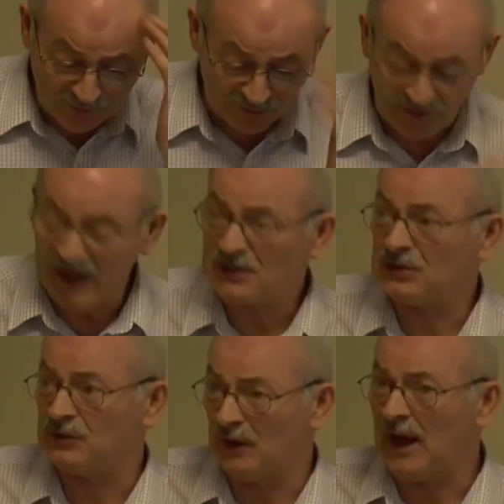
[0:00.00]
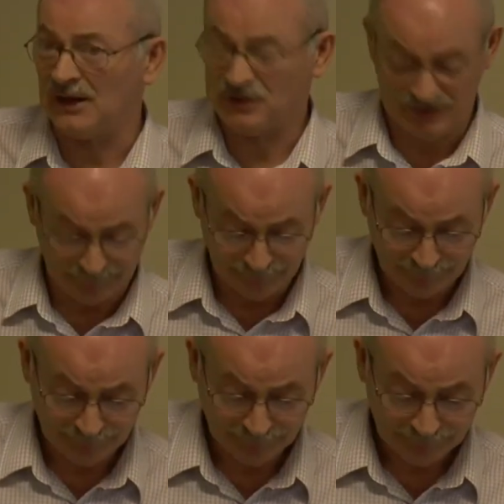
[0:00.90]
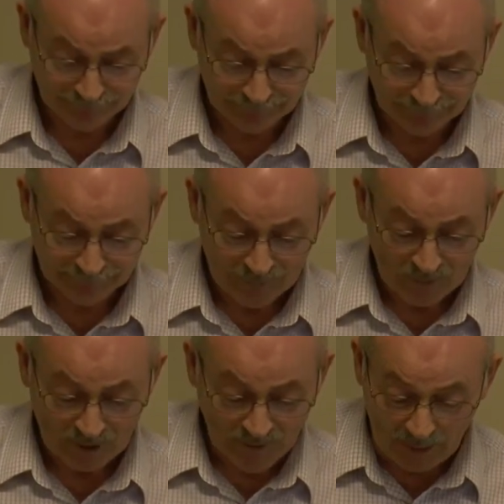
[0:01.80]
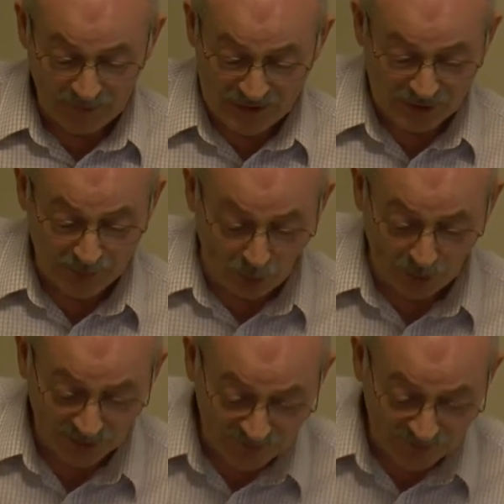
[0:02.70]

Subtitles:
of the flesh is flesh. That which is born